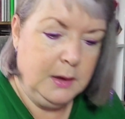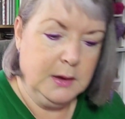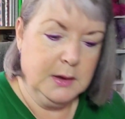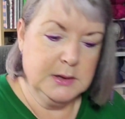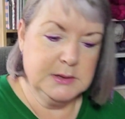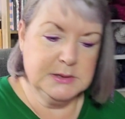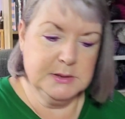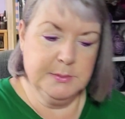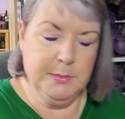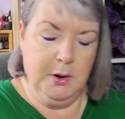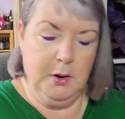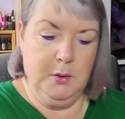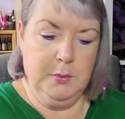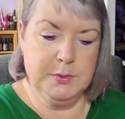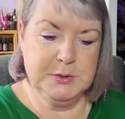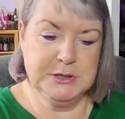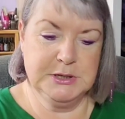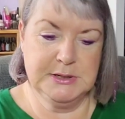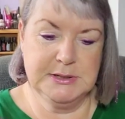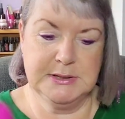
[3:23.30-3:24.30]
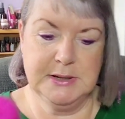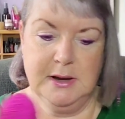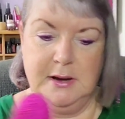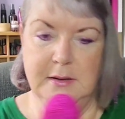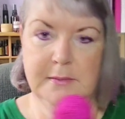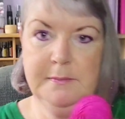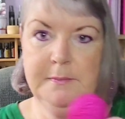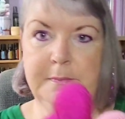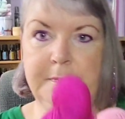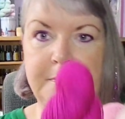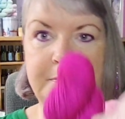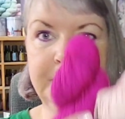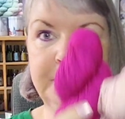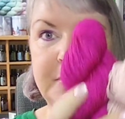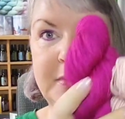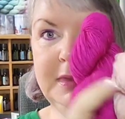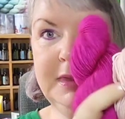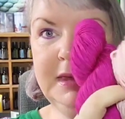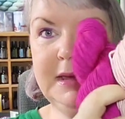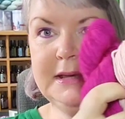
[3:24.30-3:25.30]
So my options are
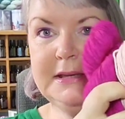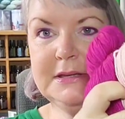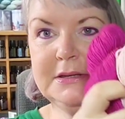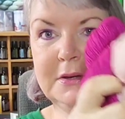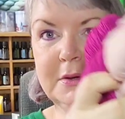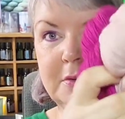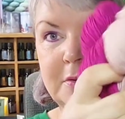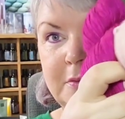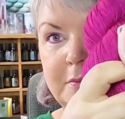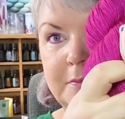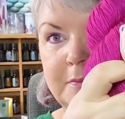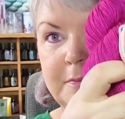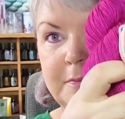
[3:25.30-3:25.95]
these two.